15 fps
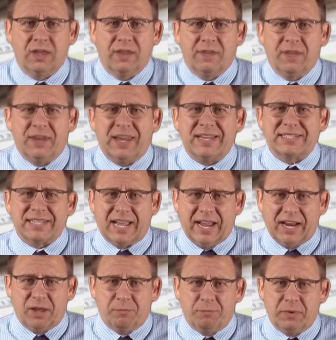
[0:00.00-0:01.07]
The next
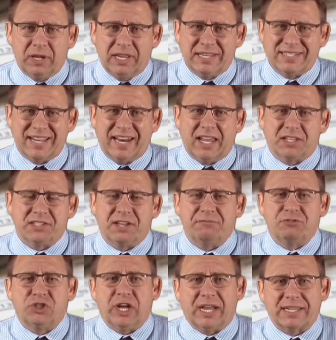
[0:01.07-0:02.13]
item is
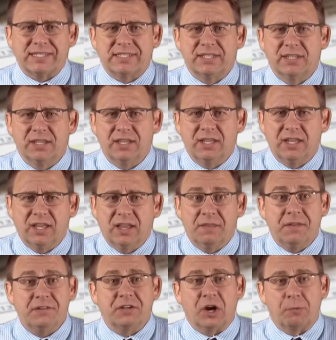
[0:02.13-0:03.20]
Nsf Checks.
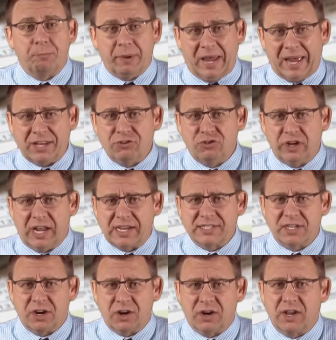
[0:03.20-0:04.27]
These are bad
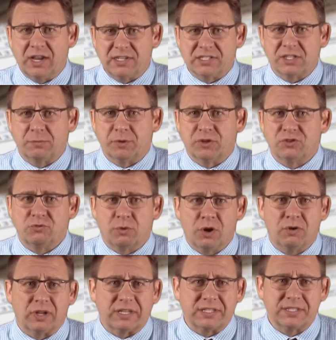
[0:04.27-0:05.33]
checks our customers
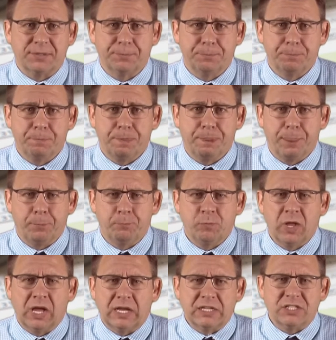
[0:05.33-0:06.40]
wrote us.
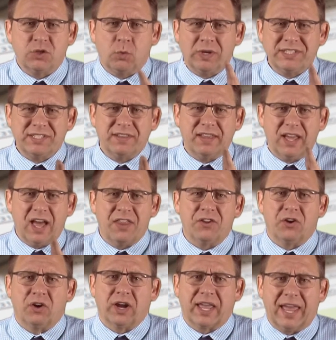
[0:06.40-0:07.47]
So what's the
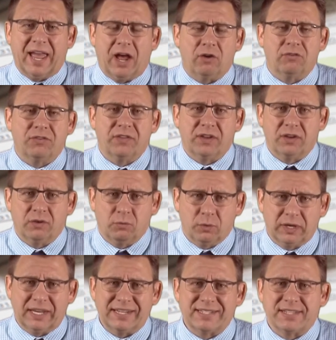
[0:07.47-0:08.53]
other account that
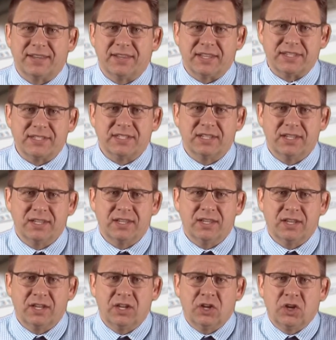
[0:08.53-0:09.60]
relates to this?
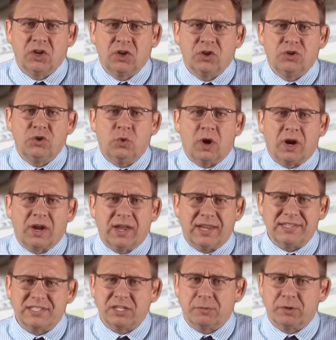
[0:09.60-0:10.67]
Do our
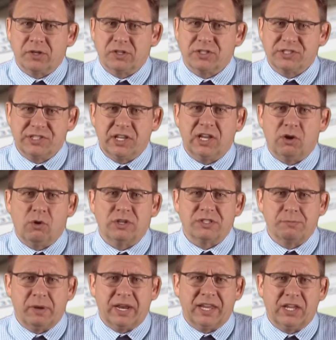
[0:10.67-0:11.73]
customers still owe
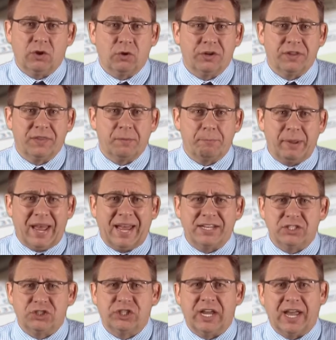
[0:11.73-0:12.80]
us money, or did the
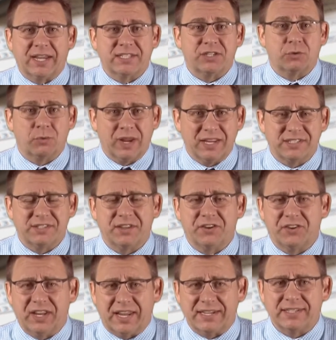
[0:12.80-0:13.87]
bad checks erase
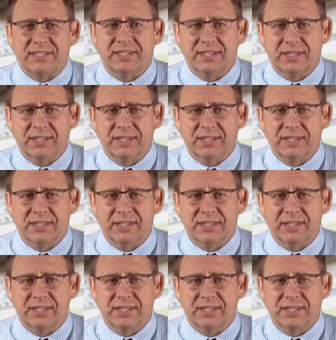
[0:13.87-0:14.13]
their debt?